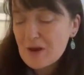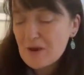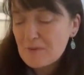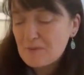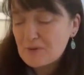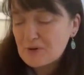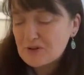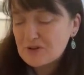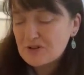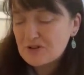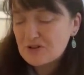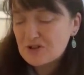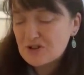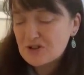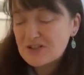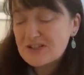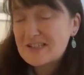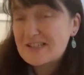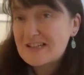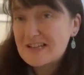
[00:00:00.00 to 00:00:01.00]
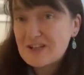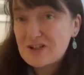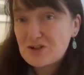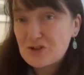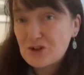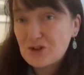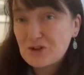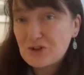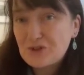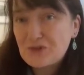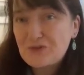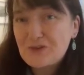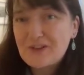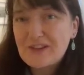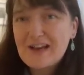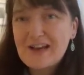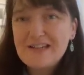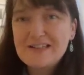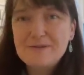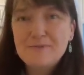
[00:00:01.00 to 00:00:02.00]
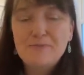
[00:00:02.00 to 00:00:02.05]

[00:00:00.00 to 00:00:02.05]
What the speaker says: but just stay tuned for that.